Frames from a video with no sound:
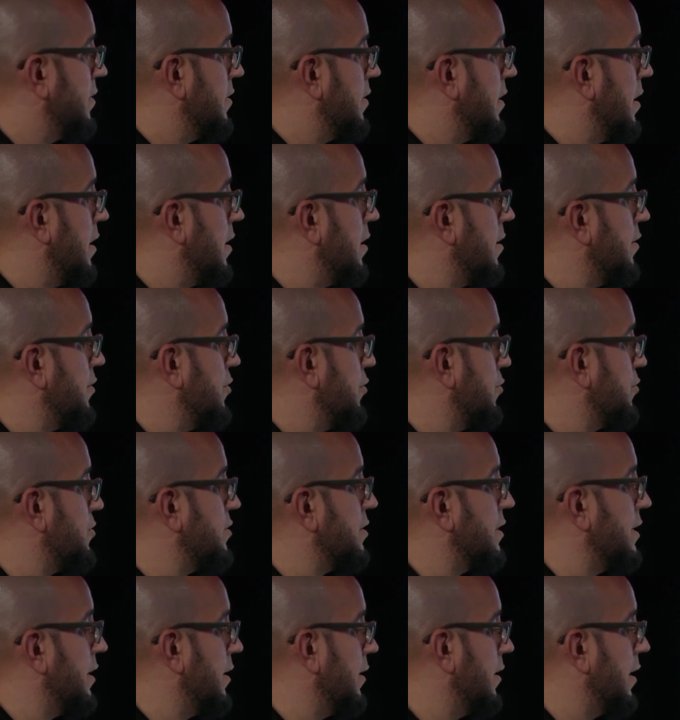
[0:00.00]
you'll
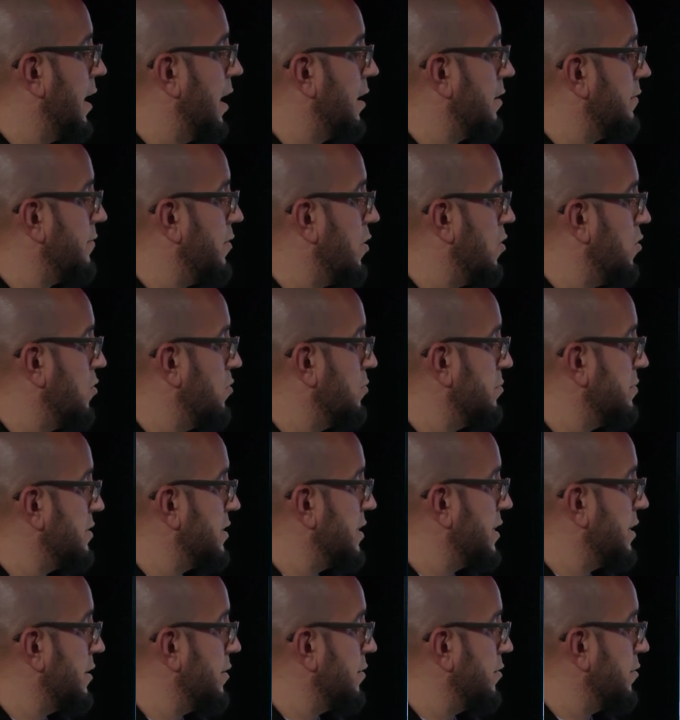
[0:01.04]
see a lot of homes
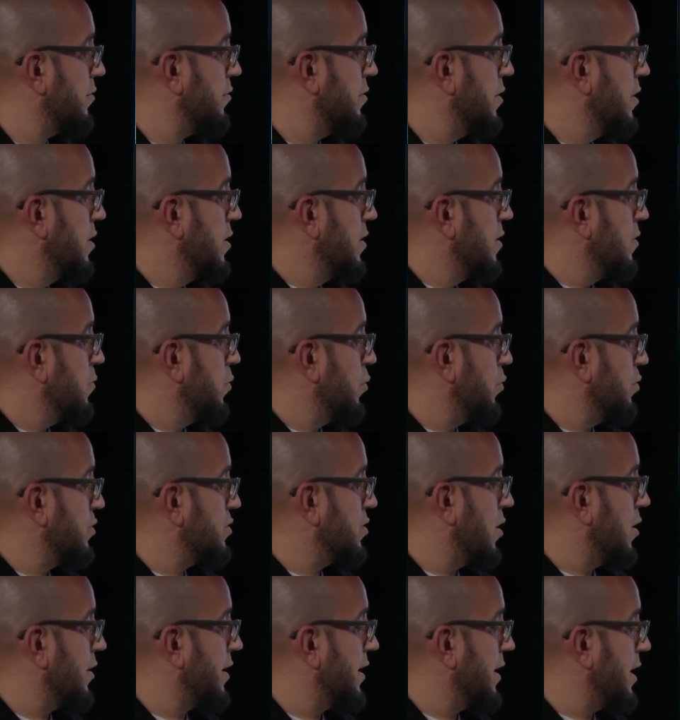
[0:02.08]
here. When we're
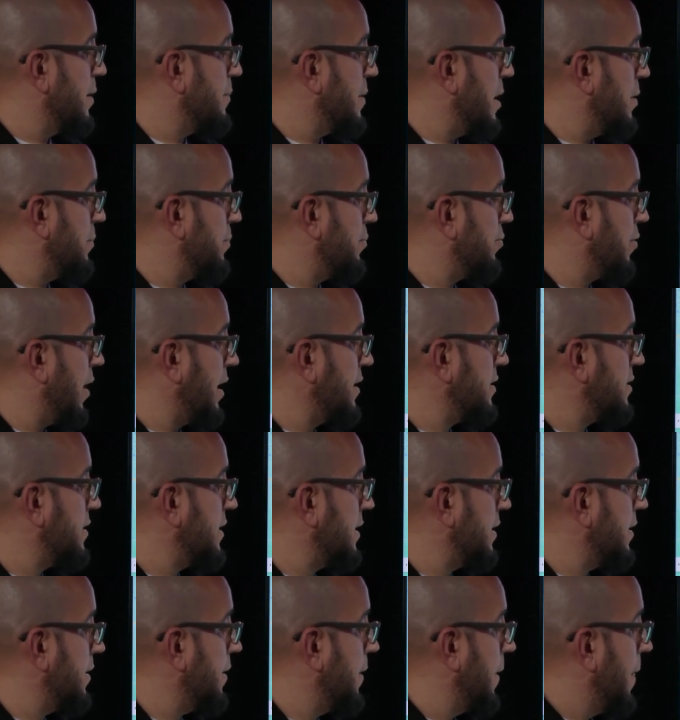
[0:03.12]
talking about
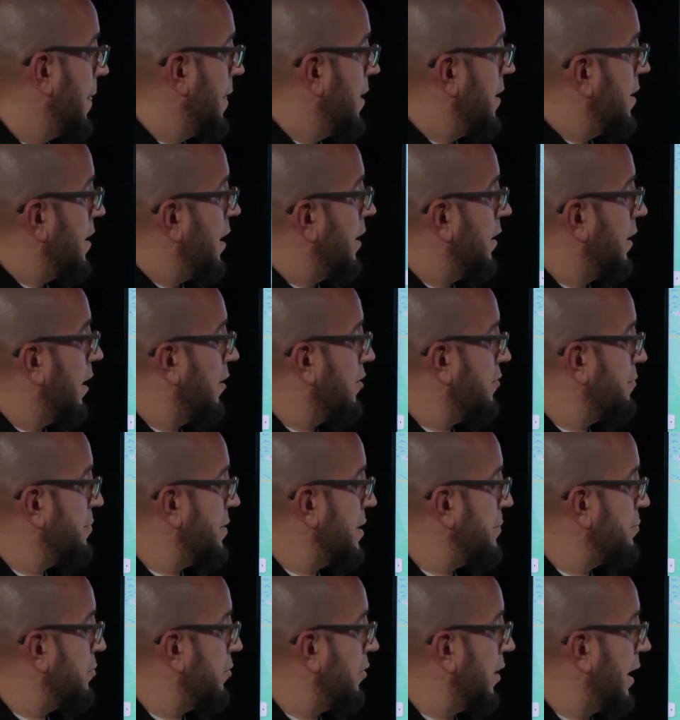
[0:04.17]
pricing, a lot of
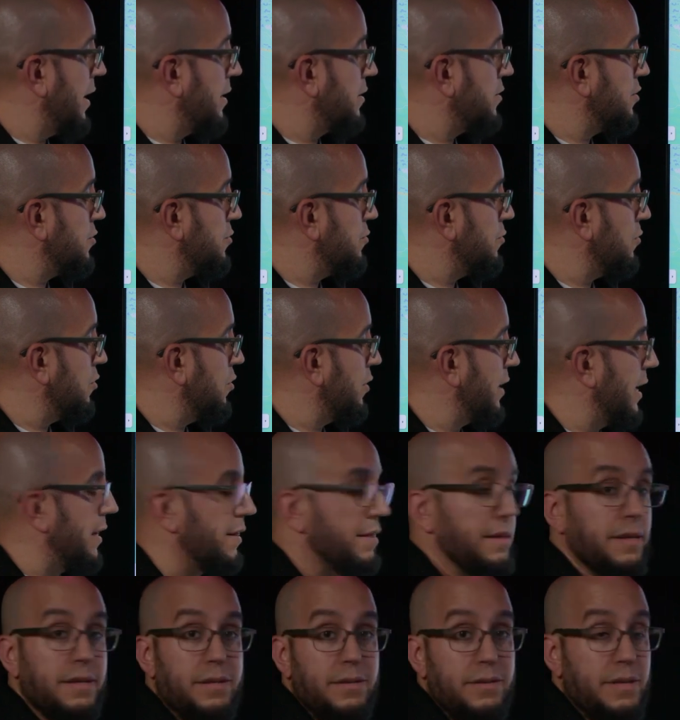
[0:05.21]
people like to look at
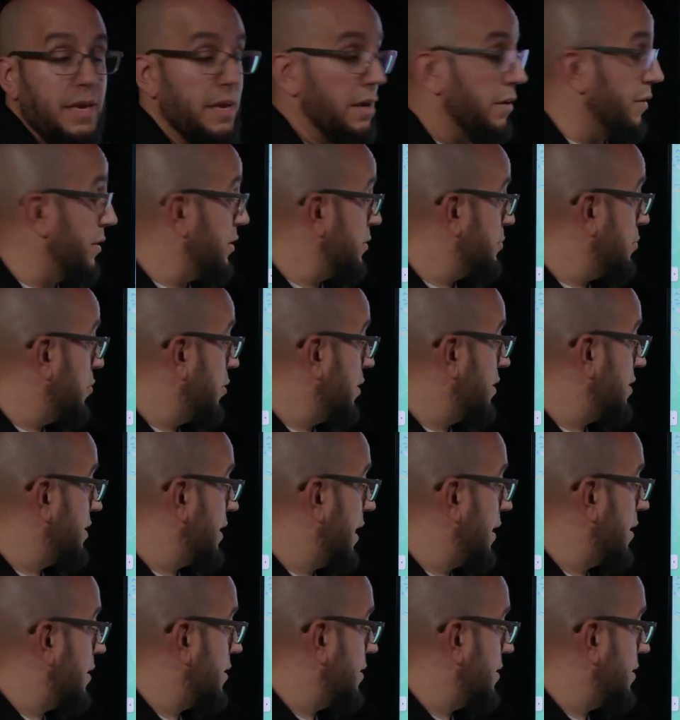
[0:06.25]
these areas, Poinciana,